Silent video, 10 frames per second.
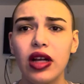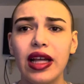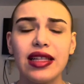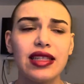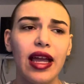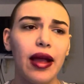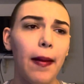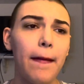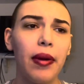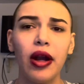It's like
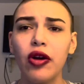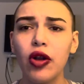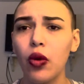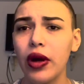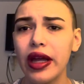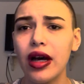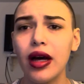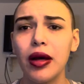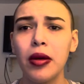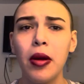paranoia,